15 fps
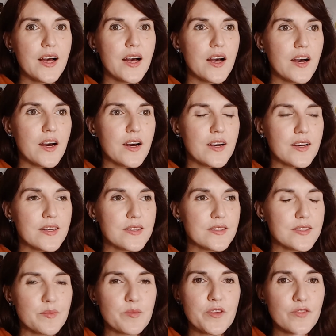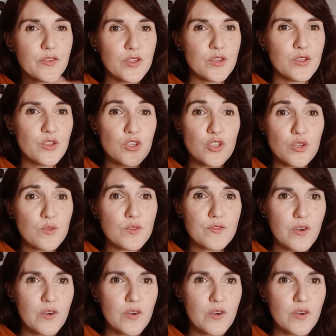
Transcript: something for you to choose